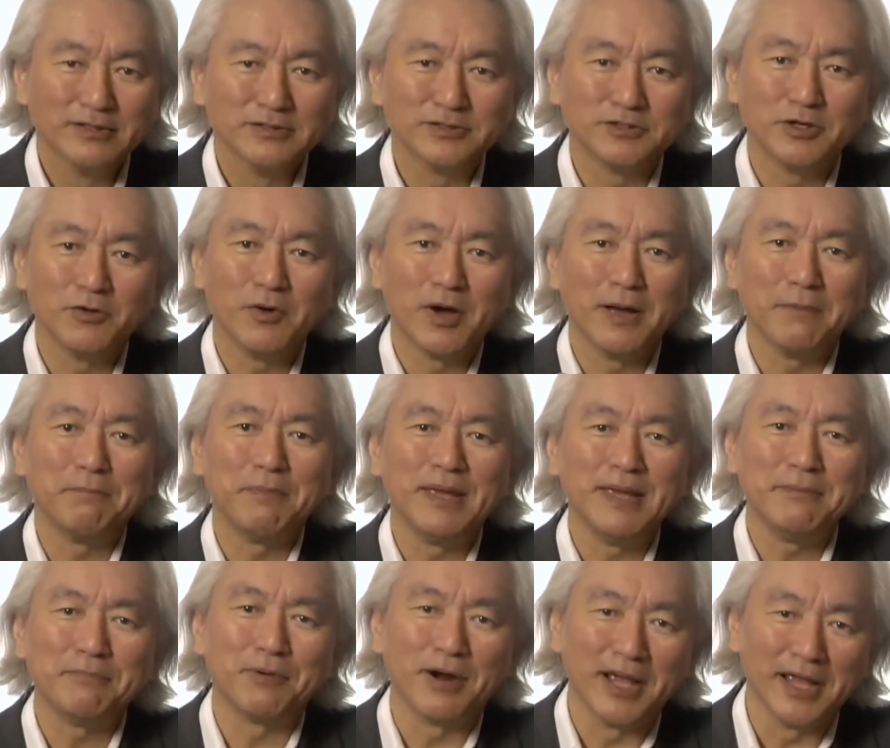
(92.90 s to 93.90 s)
So a
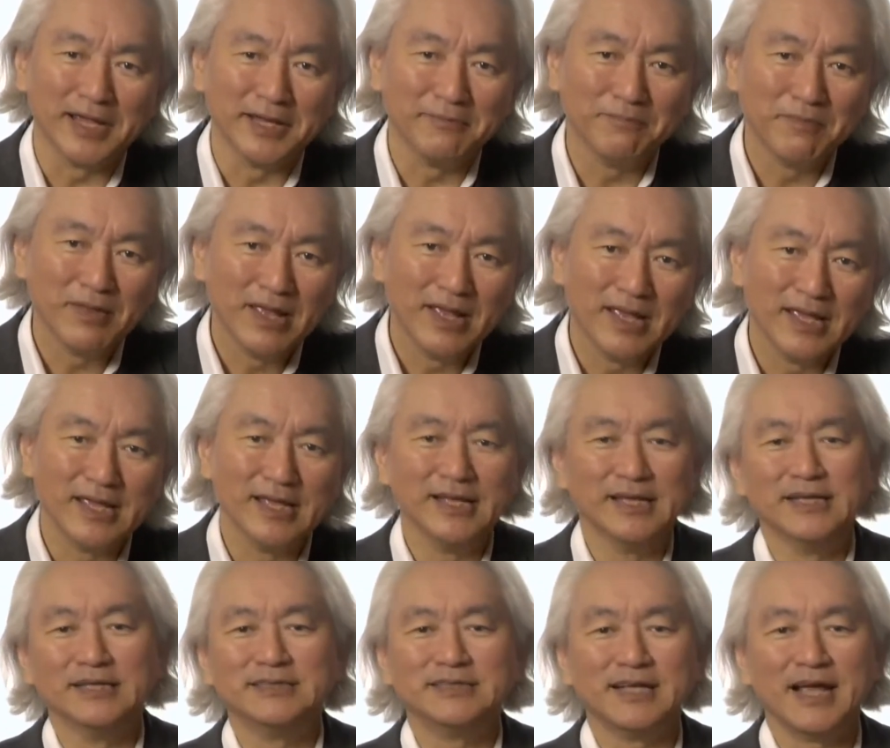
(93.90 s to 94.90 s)
P-brane
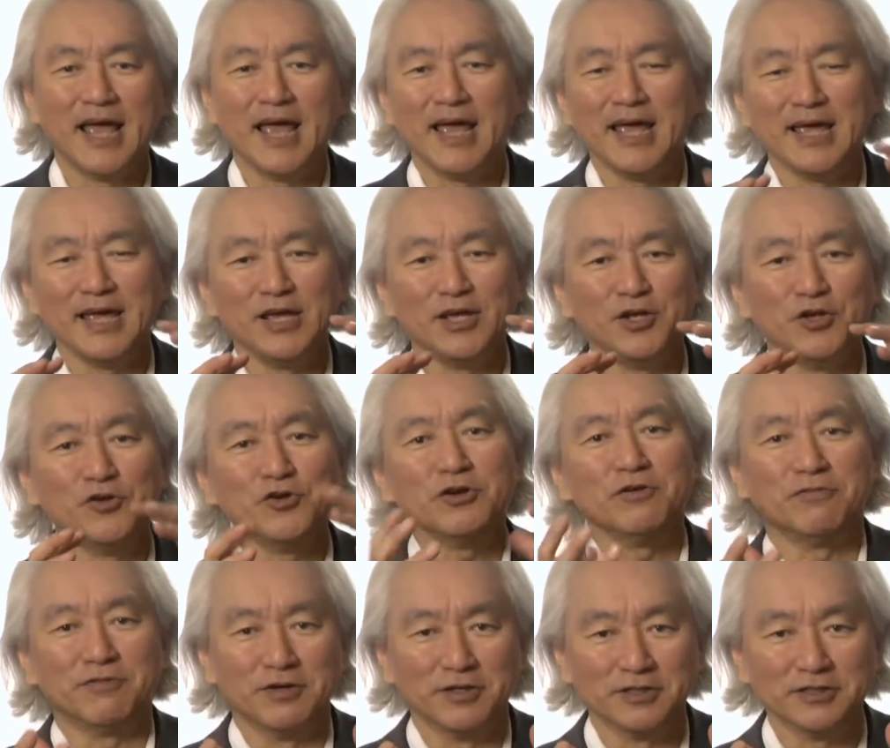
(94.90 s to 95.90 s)
is a
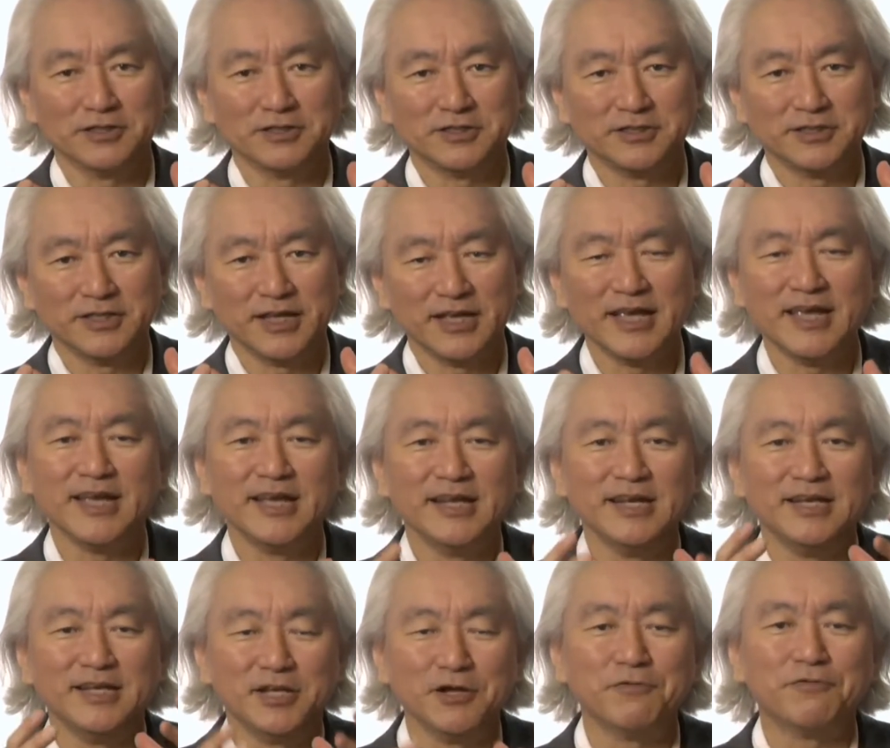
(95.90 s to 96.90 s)
universe
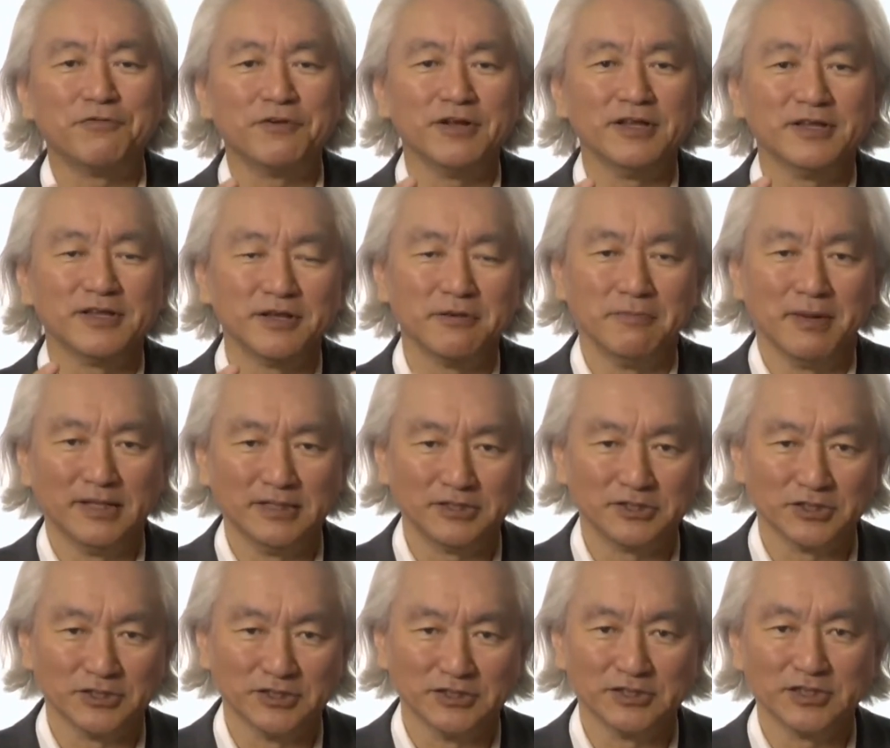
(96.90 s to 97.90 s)
in different
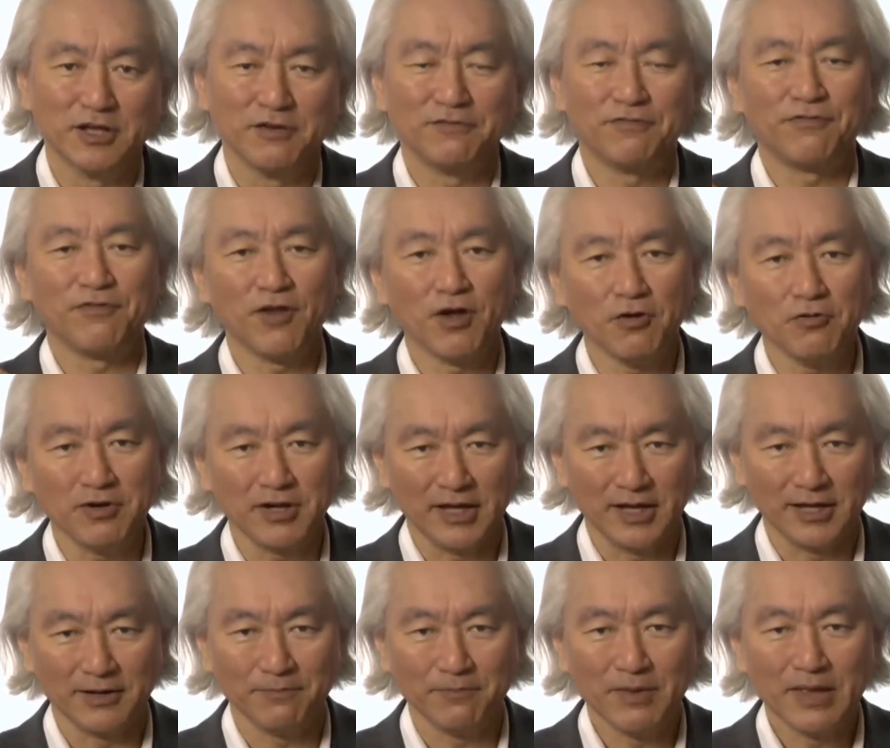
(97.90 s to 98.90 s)
dimensions
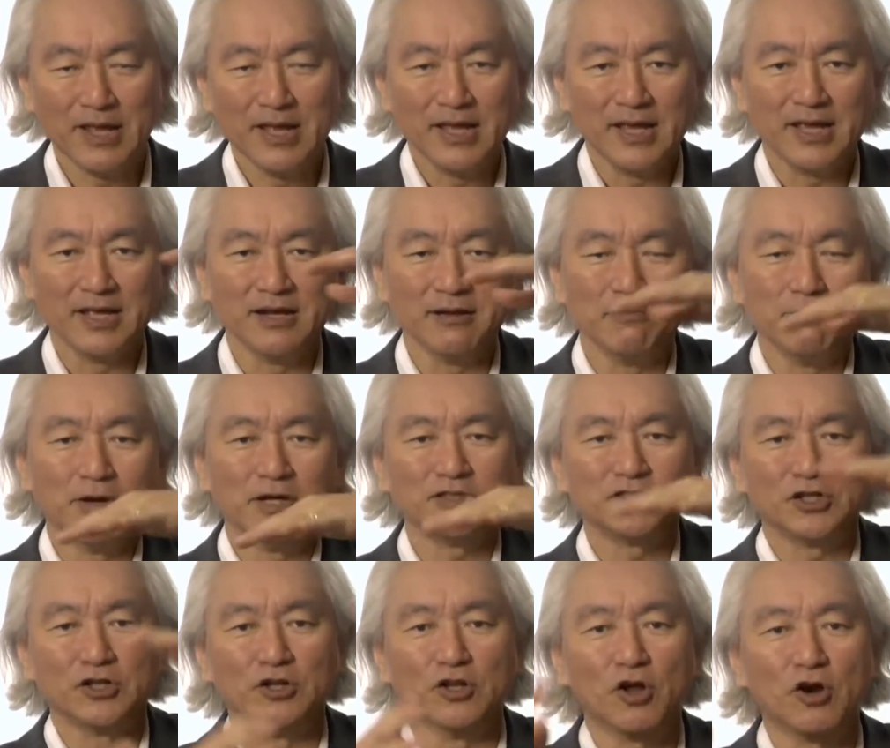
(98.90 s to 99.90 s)
floating in a
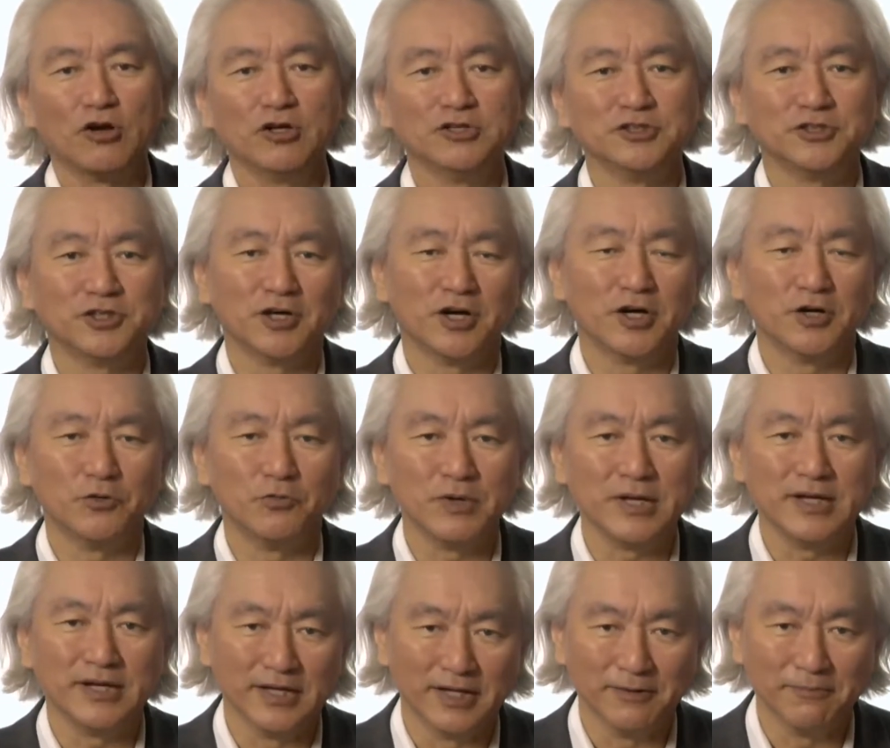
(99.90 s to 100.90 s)
much larger
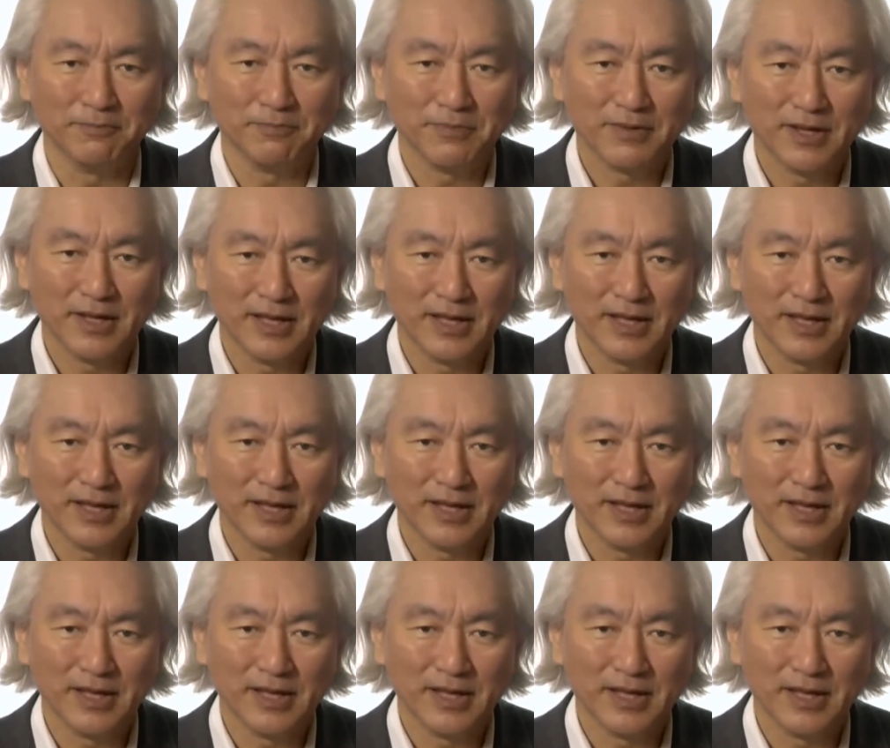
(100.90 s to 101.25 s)
arena.